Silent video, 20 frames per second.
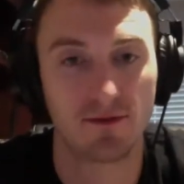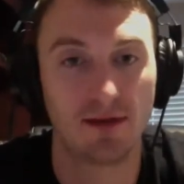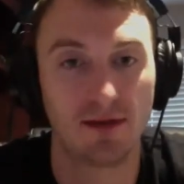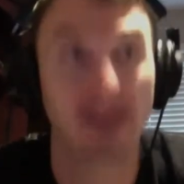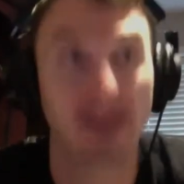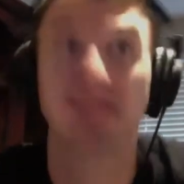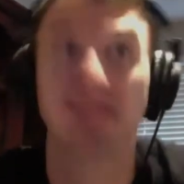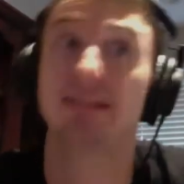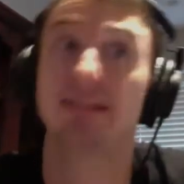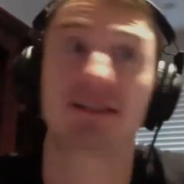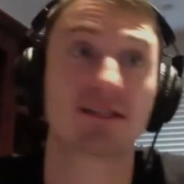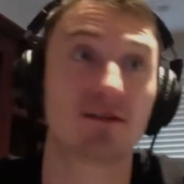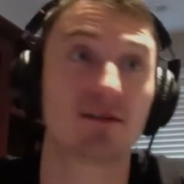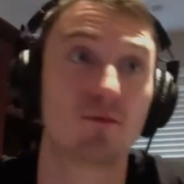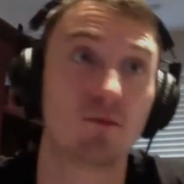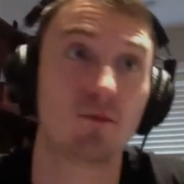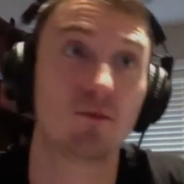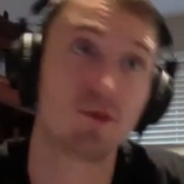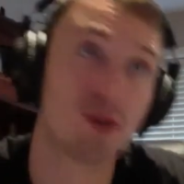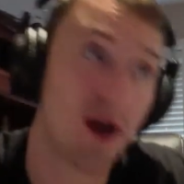at least
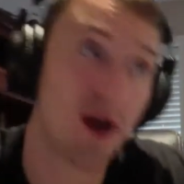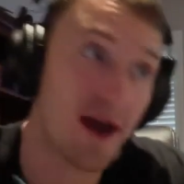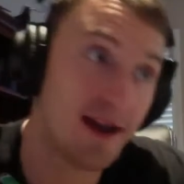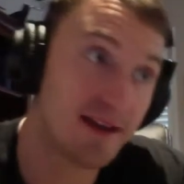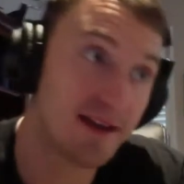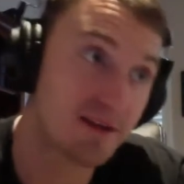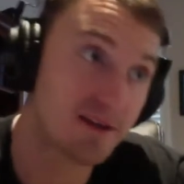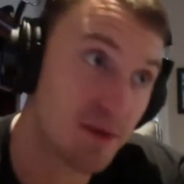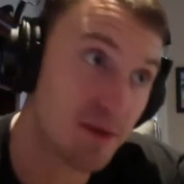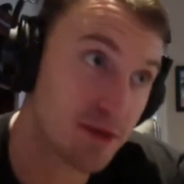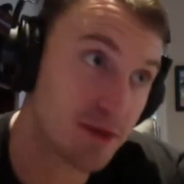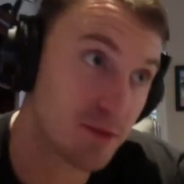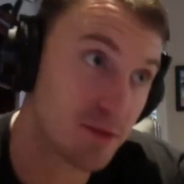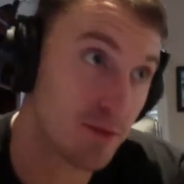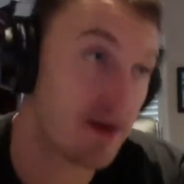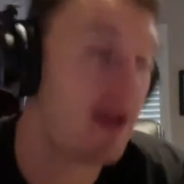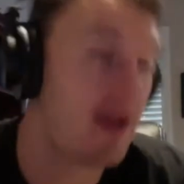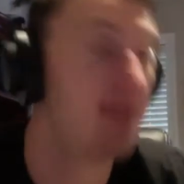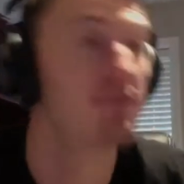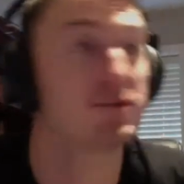not as much when
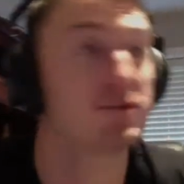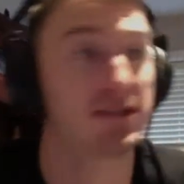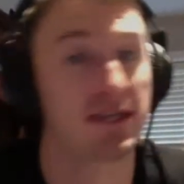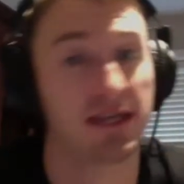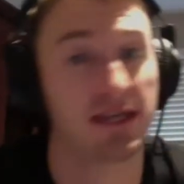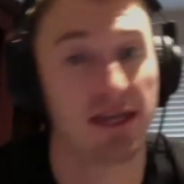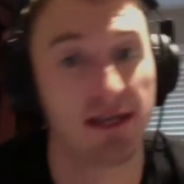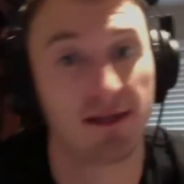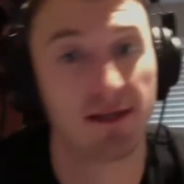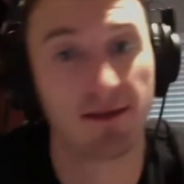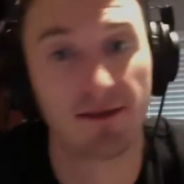I was a oh, oh, kid.